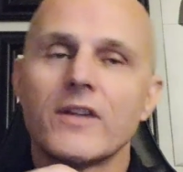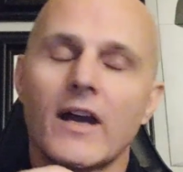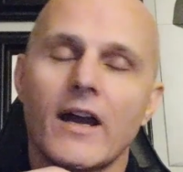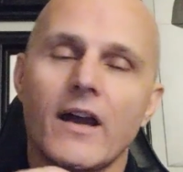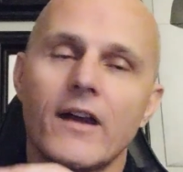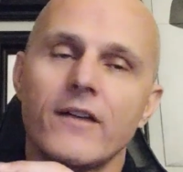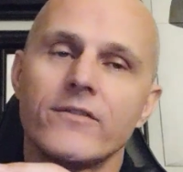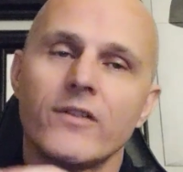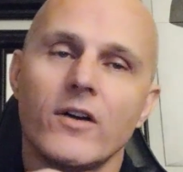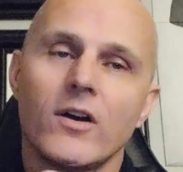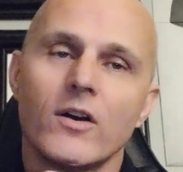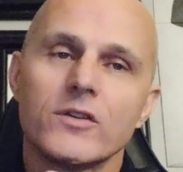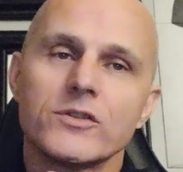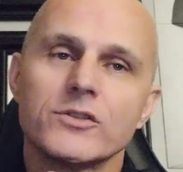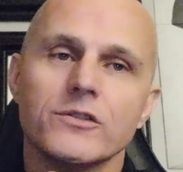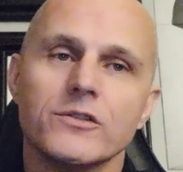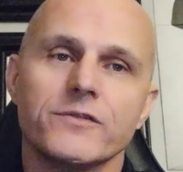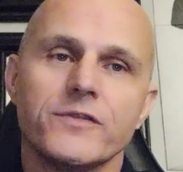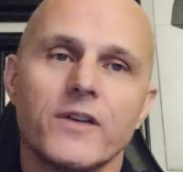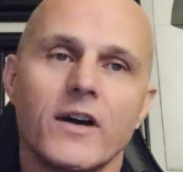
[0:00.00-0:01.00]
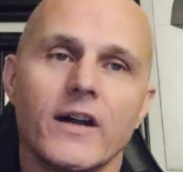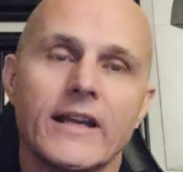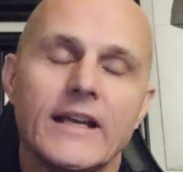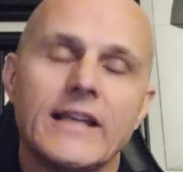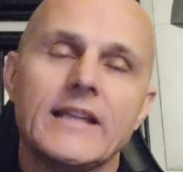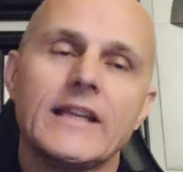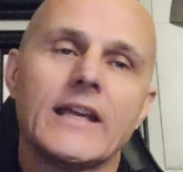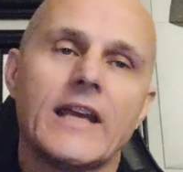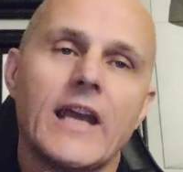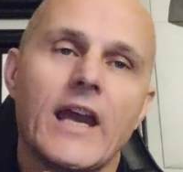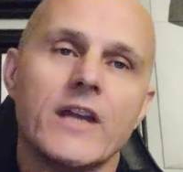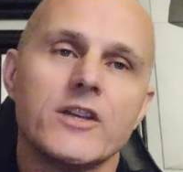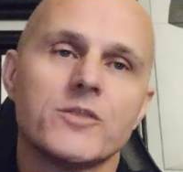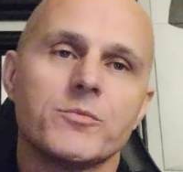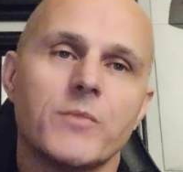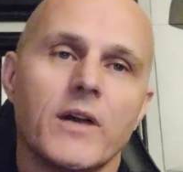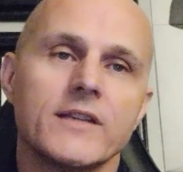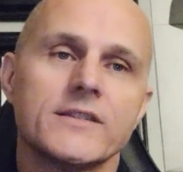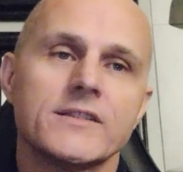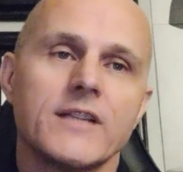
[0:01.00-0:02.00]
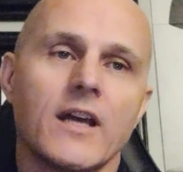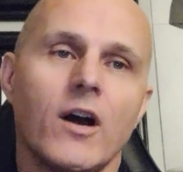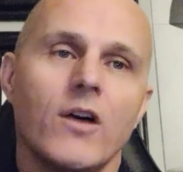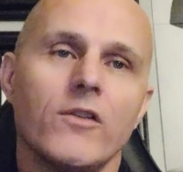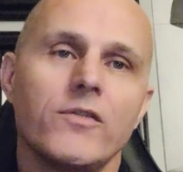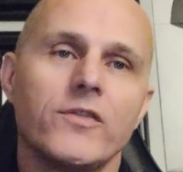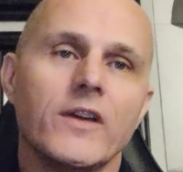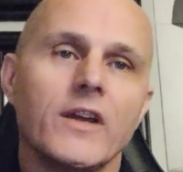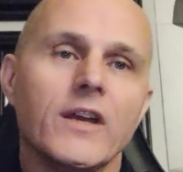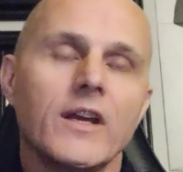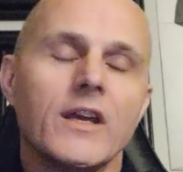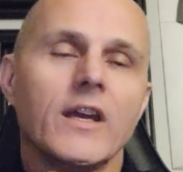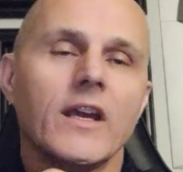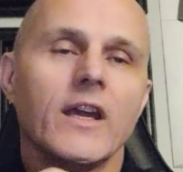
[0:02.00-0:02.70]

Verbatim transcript: I've also fought in the cage myself